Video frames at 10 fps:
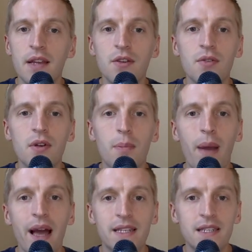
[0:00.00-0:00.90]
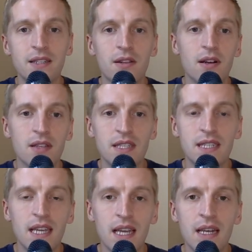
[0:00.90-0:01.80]
they do little patches along the
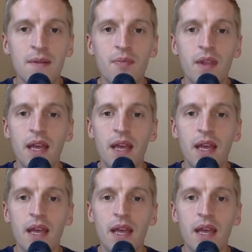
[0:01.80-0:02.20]
skin,